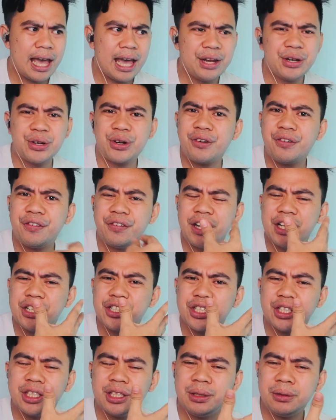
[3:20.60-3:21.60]
and her
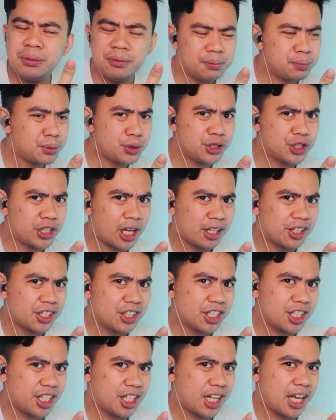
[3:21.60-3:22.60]
facial
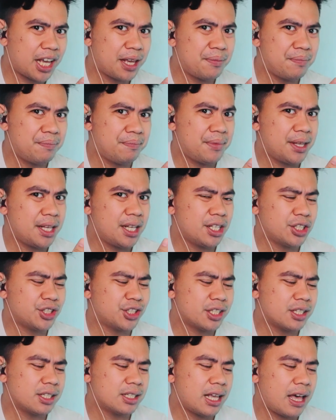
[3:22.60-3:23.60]
projection, I mean,
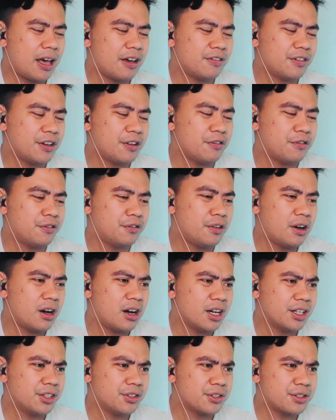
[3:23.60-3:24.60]
she's having
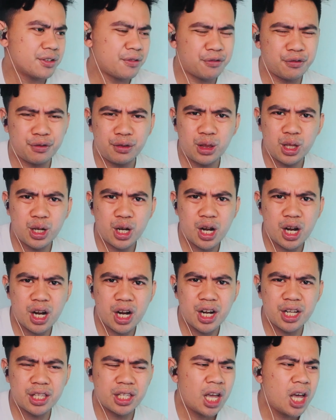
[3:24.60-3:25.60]
fun, there's a
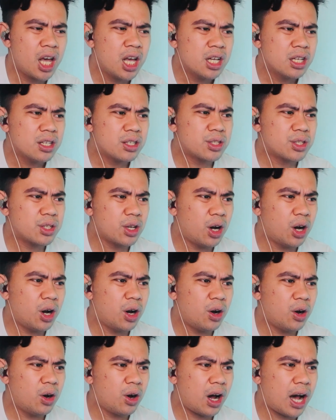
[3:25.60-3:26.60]
flirt.
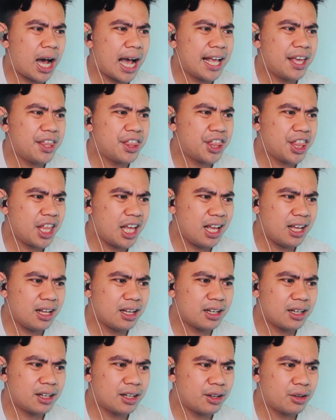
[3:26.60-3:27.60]
So I
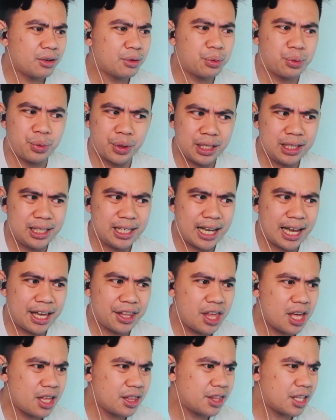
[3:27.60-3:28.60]
think, really, I
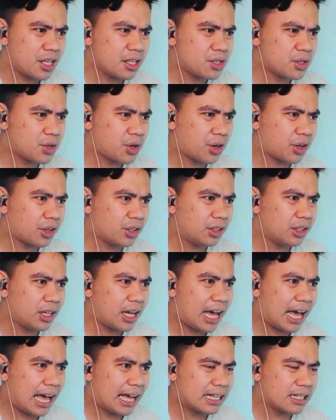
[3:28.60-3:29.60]
think this girl
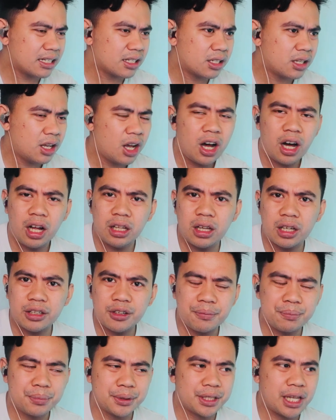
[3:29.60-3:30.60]
has a lot
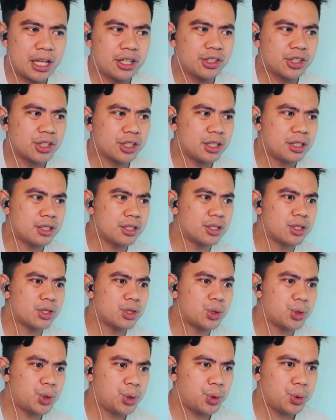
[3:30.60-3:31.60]
of potential
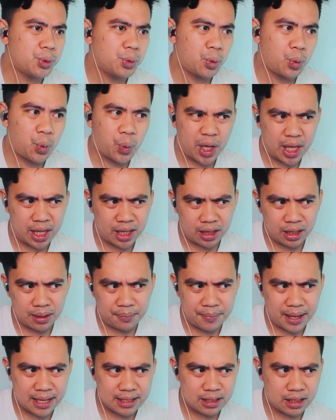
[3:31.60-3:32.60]
to win the
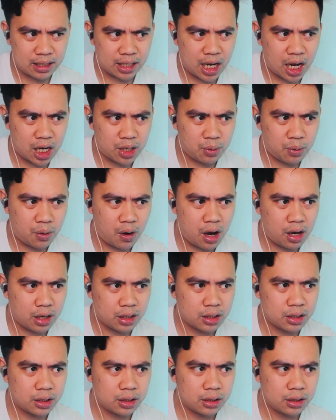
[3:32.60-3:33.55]
Best in Catwalk.